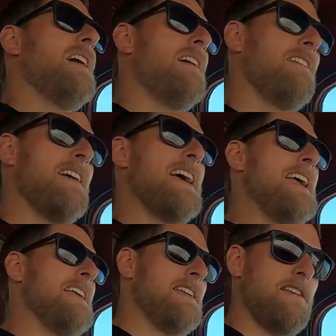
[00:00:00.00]
All
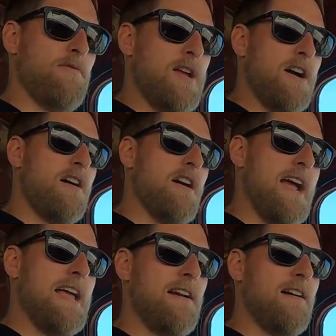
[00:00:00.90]
right, here we are
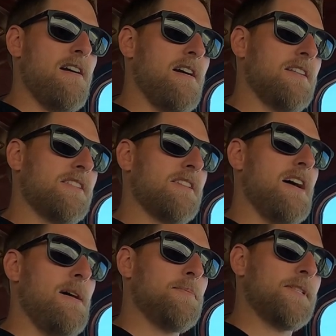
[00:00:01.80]
at our
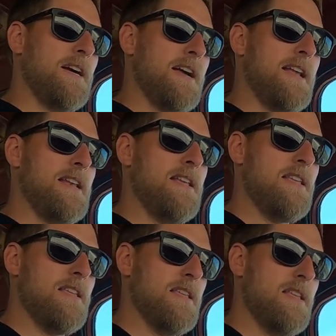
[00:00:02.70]
stop sign.
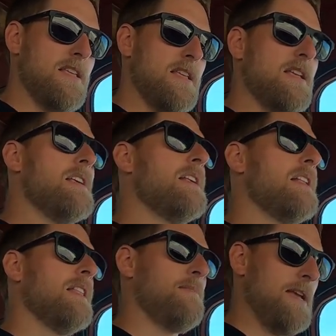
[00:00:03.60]

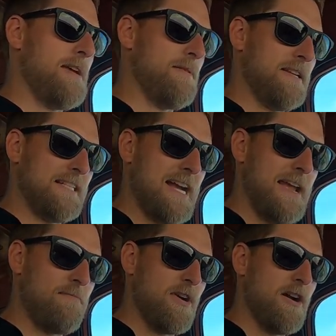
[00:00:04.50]
Let me get the
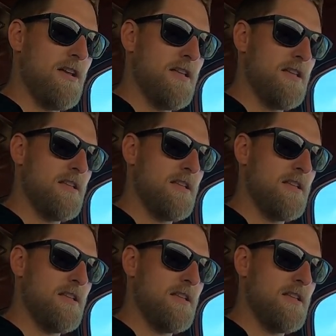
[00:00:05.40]
timer.